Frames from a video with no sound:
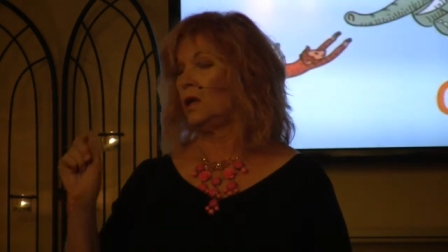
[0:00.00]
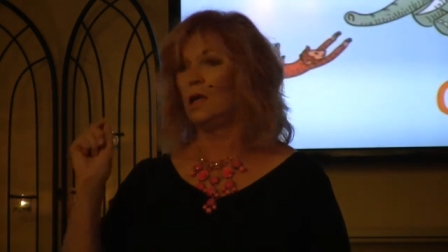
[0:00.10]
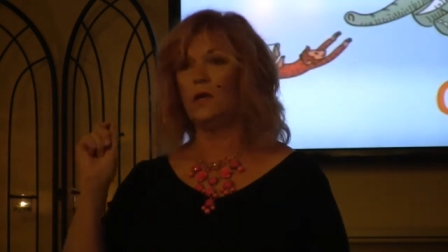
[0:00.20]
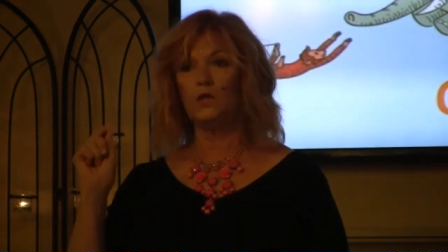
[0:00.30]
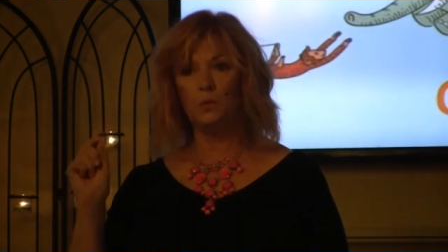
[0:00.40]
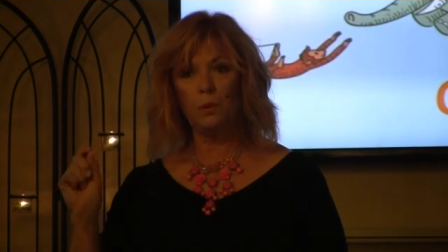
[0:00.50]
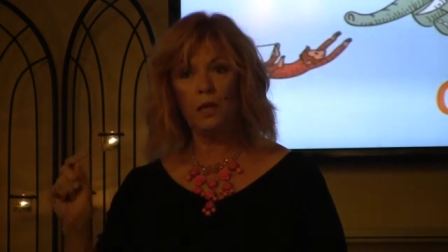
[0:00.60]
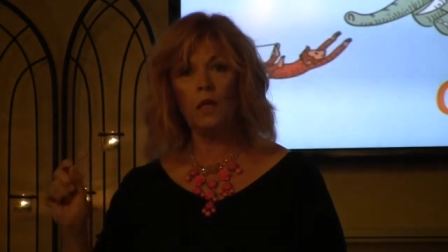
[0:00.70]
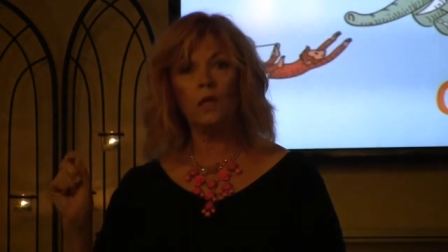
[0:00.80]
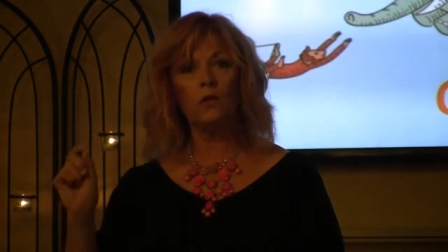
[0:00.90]
is
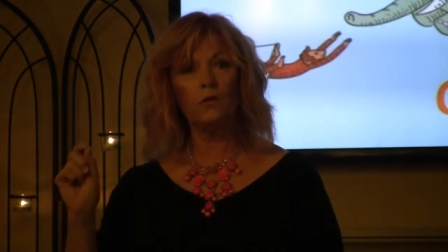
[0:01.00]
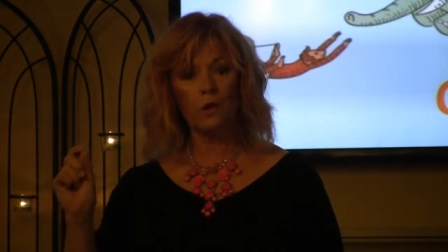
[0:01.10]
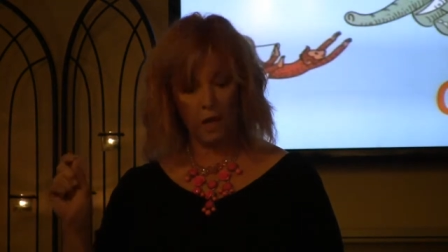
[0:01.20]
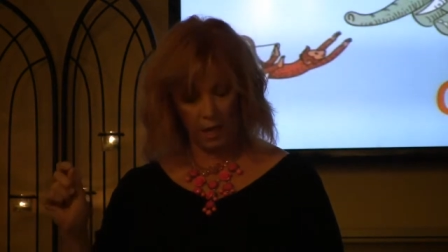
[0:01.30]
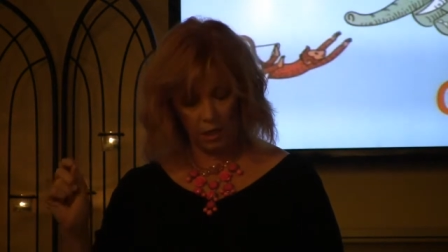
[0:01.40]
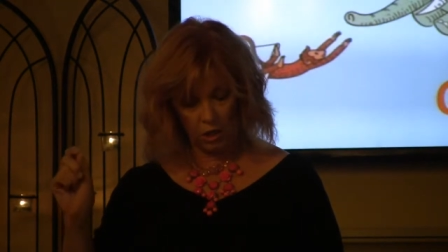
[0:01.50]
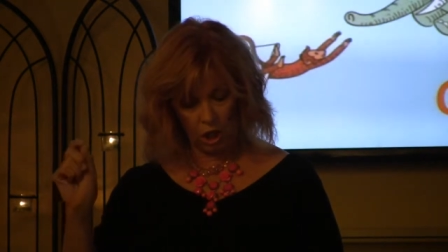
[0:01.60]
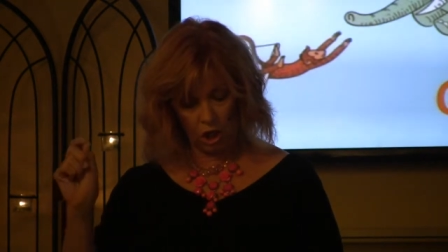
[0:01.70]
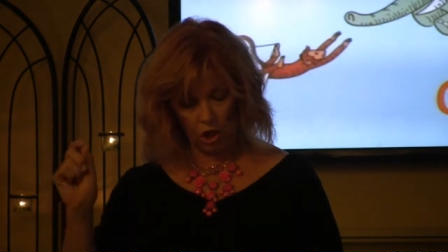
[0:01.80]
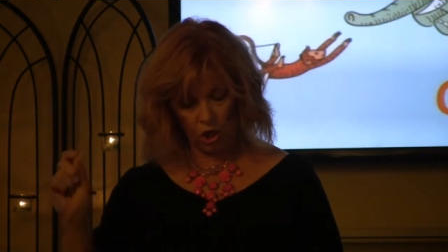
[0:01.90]
being created
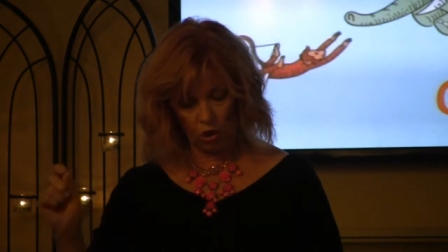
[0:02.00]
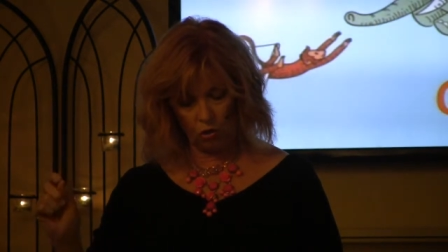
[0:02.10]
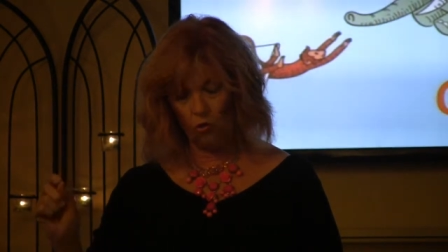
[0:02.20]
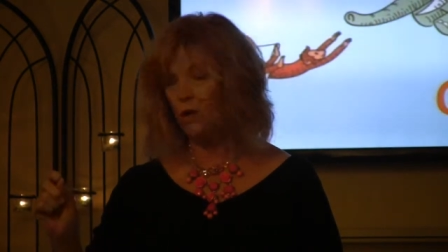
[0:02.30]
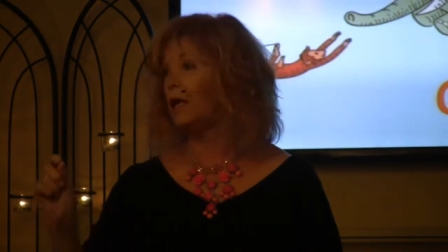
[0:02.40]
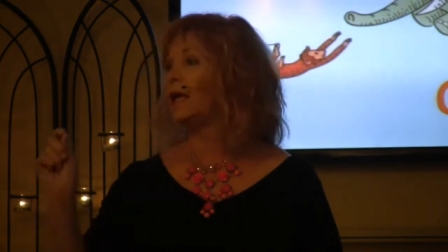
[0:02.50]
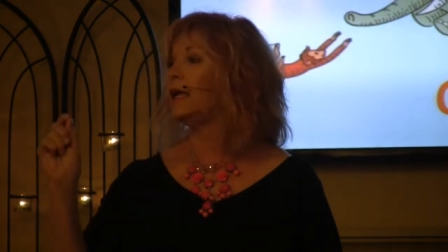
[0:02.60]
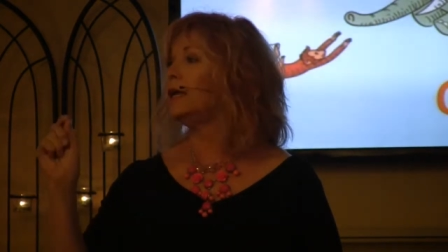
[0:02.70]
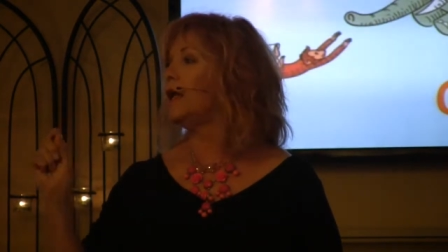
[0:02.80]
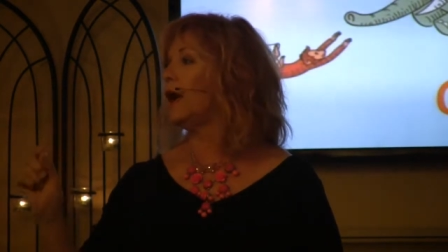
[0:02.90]
anew
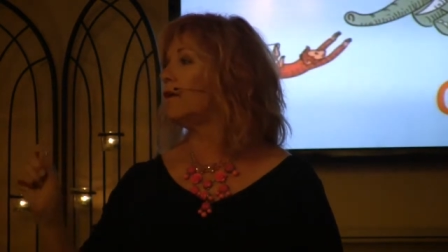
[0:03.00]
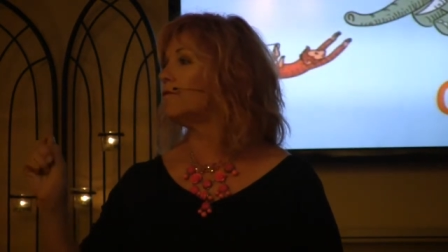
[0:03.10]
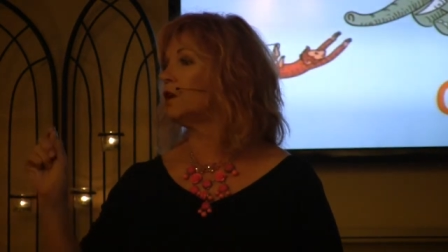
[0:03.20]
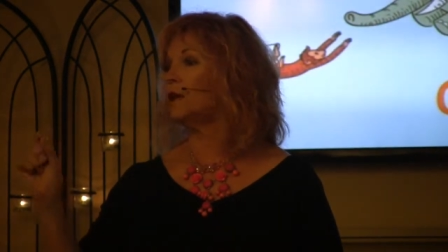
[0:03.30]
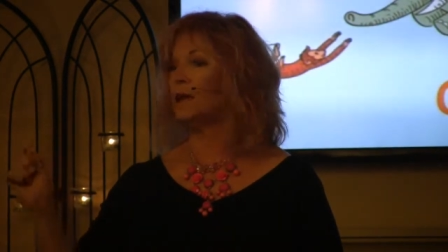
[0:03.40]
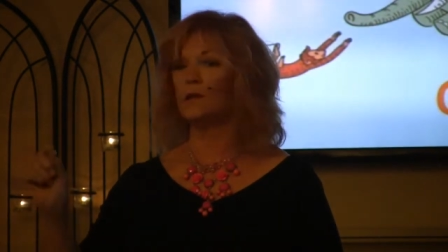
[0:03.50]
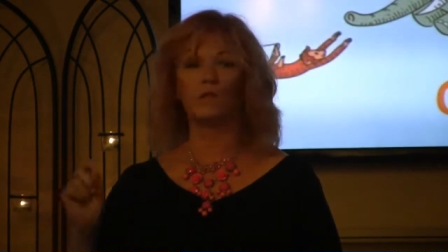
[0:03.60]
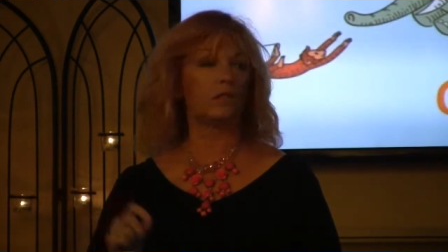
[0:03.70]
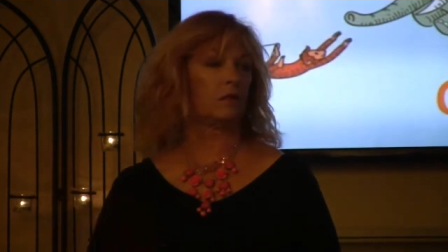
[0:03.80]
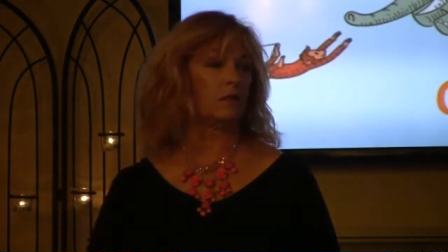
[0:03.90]
in every
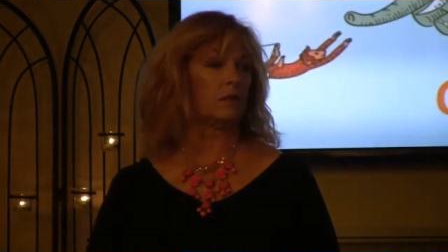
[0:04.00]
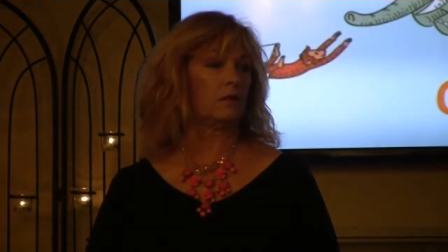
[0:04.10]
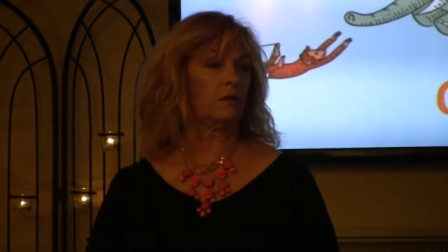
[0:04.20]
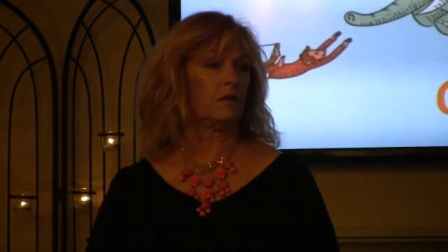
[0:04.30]
instant.